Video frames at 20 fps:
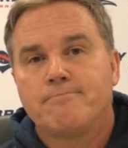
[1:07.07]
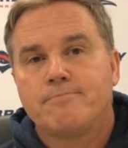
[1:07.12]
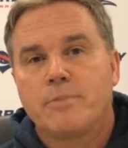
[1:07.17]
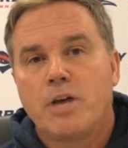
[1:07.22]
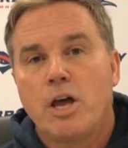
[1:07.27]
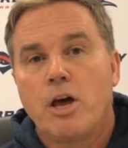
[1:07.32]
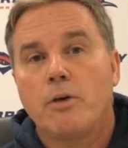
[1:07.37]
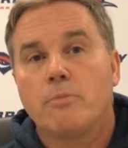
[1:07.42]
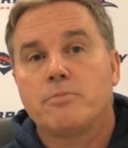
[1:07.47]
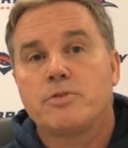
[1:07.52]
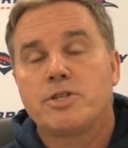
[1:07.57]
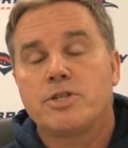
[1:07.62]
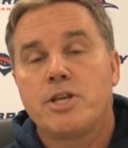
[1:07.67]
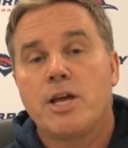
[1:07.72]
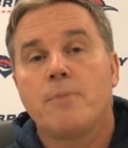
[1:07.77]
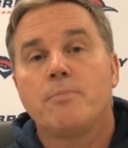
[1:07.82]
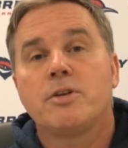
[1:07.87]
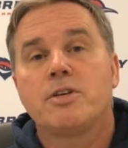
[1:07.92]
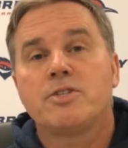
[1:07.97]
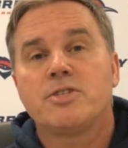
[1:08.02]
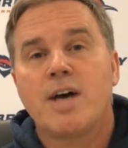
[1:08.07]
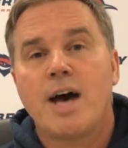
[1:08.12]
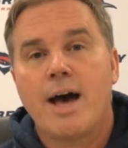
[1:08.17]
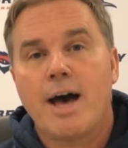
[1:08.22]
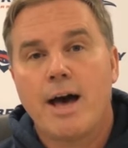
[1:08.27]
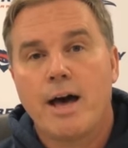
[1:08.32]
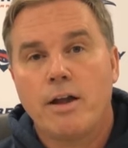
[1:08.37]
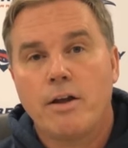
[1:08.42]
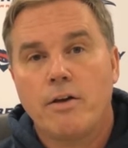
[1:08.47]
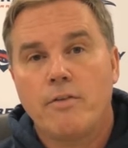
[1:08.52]
help stem the
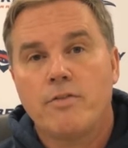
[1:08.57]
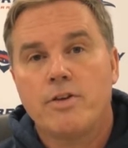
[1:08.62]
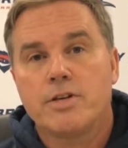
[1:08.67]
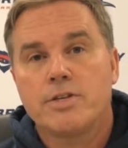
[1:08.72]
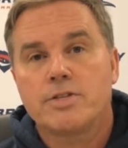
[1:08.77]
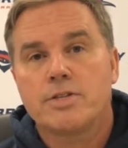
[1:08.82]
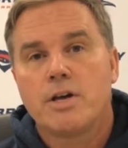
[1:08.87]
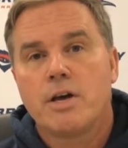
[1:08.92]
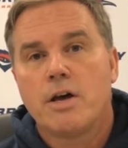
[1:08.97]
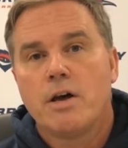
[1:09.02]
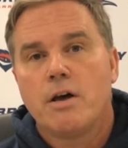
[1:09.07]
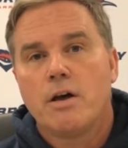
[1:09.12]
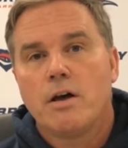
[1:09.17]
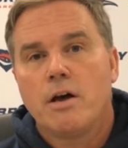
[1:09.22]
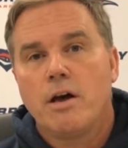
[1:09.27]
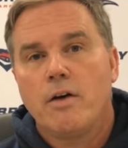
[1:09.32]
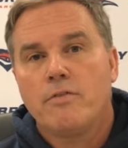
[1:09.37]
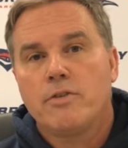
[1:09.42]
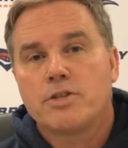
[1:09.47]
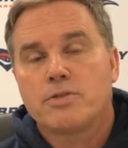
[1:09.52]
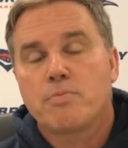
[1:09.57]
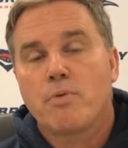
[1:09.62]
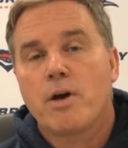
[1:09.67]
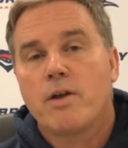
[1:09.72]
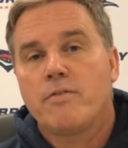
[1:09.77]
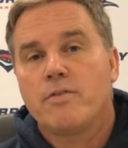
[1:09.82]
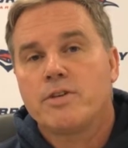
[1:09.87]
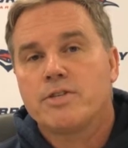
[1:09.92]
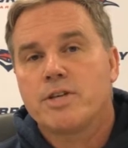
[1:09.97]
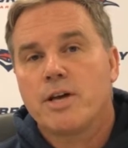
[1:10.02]
tide of the spread
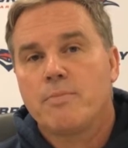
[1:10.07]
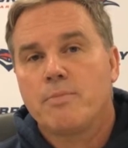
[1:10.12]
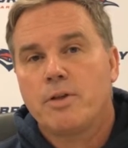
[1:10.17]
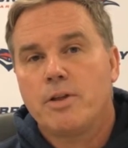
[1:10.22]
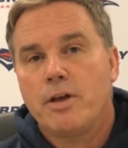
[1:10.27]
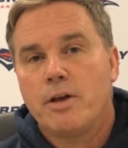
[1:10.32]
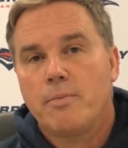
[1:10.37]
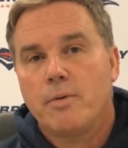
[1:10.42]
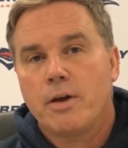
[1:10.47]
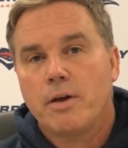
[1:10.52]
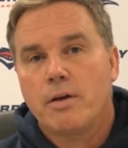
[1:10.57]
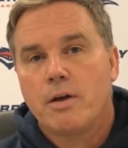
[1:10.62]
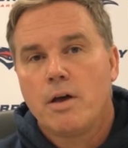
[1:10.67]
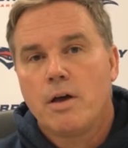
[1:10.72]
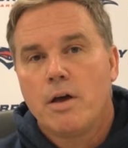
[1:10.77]
of this epidemic.